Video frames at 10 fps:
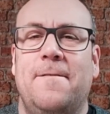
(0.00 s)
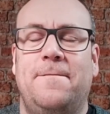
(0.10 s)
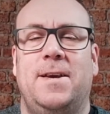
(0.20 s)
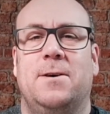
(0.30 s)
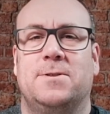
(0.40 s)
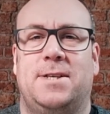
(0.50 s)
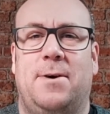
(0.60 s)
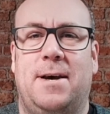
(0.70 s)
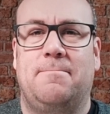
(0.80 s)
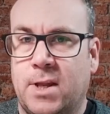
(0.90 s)
feel to
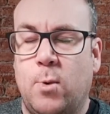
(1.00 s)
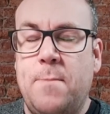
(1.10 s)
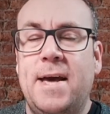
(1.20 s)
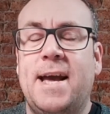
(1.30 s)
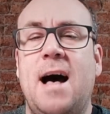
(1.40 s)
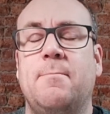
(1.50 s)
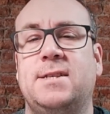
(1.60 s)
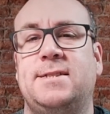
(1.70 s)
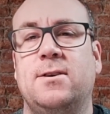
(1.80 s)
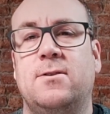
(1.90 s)
it. We pick up
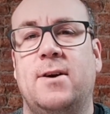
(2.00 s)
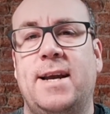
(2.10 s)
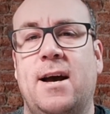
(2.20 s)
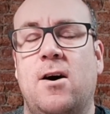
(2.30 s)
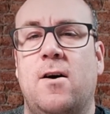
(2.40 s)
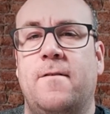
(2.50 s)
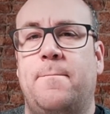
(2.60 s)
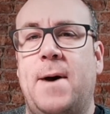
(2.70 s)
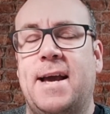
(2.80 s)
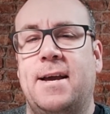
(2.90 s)
the story
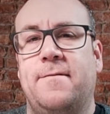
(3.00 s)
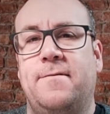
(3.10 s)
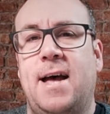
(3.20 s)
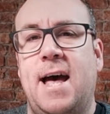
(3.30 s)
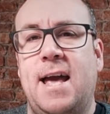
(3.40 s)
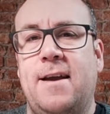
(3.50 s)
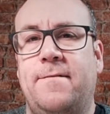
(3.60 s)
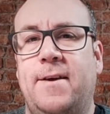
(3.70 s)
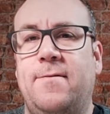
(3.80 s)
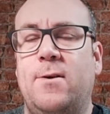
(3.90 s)
of Bank of
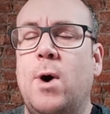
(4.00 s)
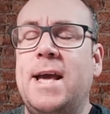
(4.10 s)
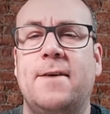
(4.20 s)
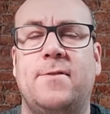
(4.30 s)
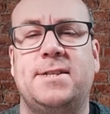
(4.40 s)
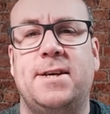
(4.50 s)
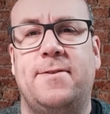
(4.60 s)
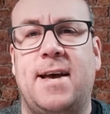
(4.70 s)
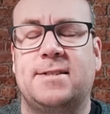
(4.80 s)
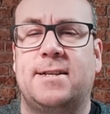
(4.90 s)
Dave in the wake of the
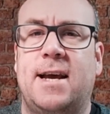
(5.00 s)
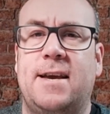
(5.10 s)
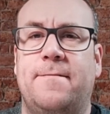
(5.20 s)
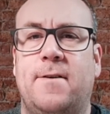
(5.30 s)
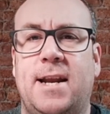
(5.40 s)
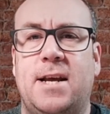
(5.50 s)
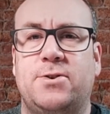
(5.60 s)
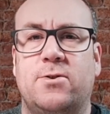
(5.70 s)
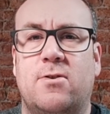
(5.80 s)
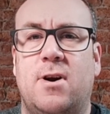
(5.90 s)
2008
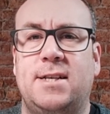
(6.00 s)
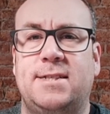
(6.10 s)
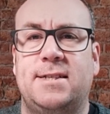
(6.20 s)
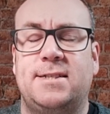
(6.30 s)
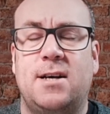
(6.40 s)
financial crisis.